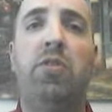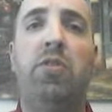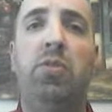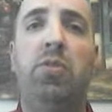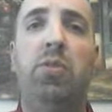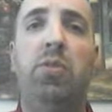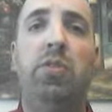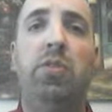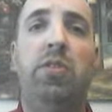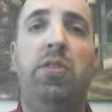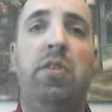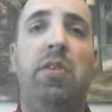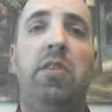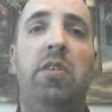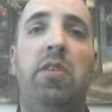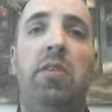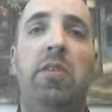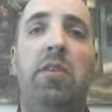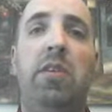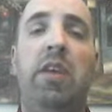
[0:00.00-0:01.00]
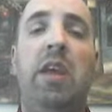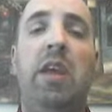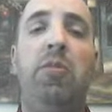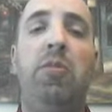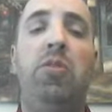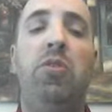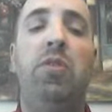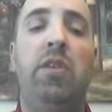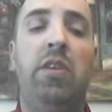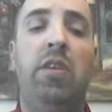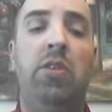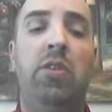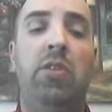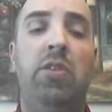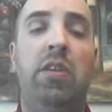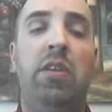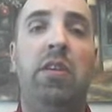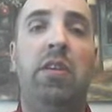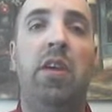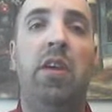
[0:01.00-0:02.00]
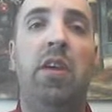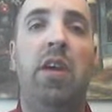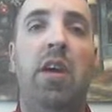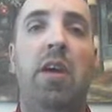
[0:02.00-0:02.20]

schools to keep using